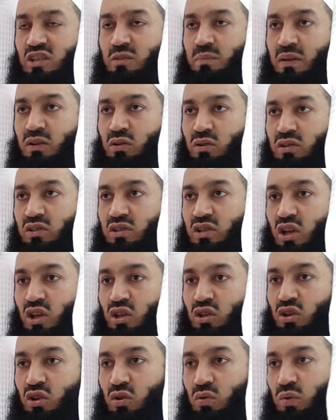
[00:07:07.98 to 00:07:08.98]
just because,
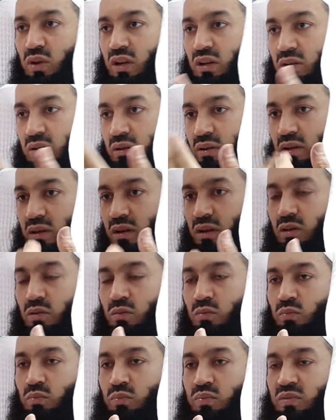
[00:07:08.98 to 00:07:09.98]
you know, we're
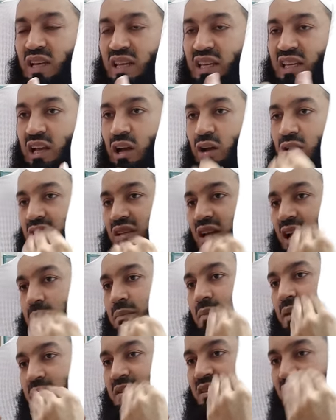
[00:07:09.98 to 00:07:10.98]
taking our
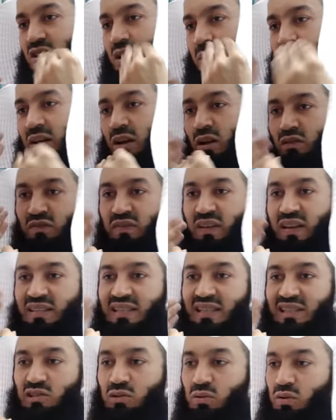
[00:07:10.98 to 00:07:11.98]
time, maybe scrubbing our
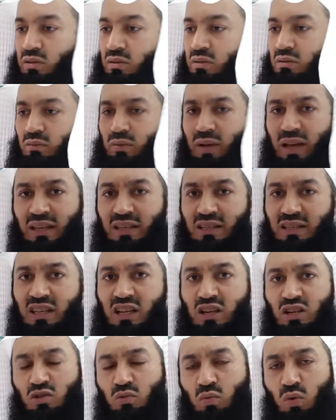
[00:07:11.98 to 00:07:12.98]
face and so on. Wait,
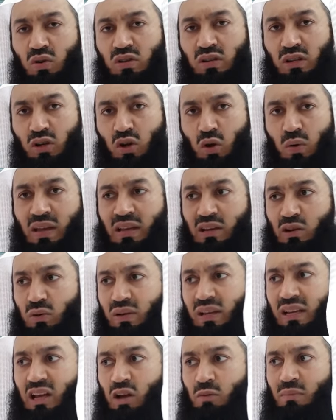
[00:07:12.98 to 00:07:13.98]
there is water going.
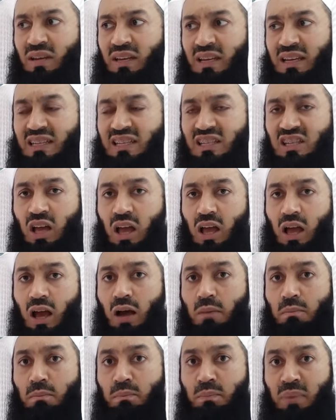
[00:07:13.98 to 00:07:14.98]
Look at how many liters.
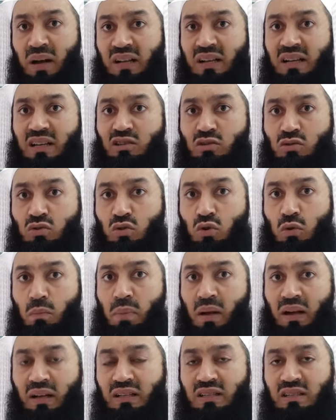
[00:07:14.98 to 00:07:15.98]
A bucket, 2
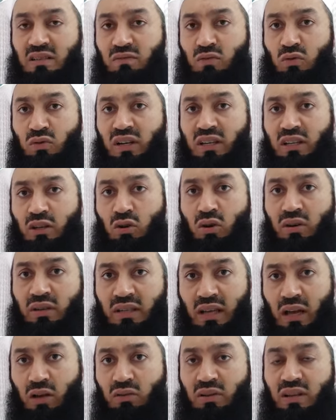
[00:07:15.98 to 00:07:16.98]
buckets have already
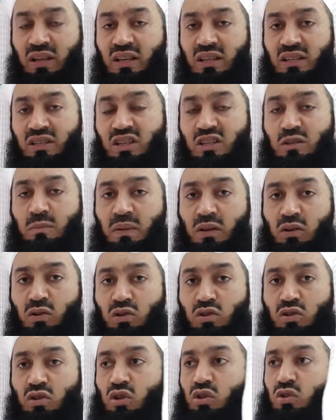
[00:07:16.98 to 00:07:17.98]
gone down just
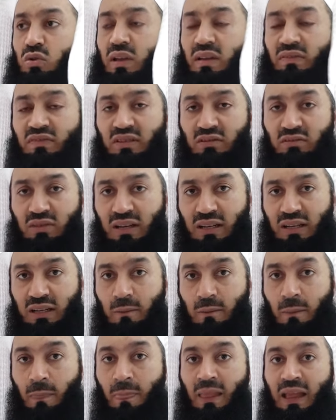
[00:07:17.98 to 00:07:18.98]
because you left it
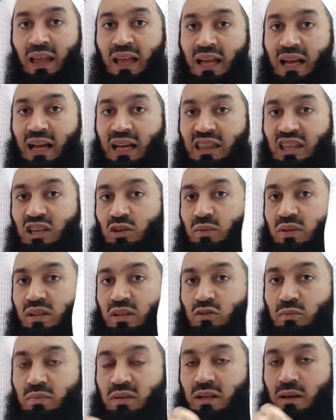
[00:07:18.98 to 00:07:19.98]
running. I think we
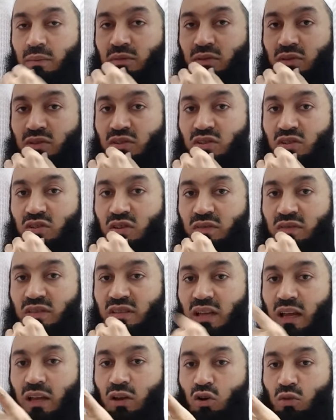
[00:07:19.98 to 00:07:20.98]
need to become conscious of
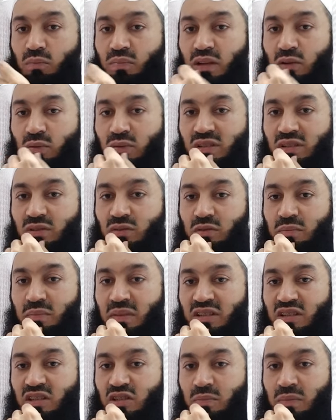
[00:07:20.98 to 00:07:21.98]
this. I hope that was a good
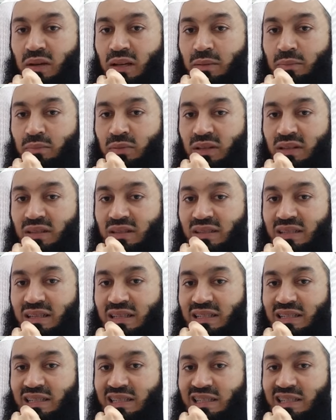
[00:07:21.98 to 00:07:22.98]
message, my brothers
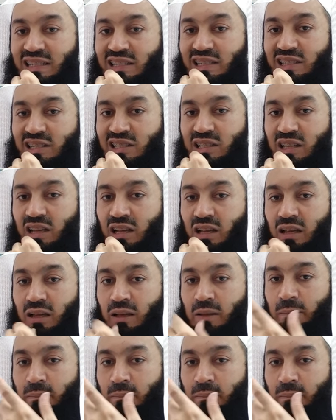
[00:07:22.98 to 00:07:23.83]
and sisters.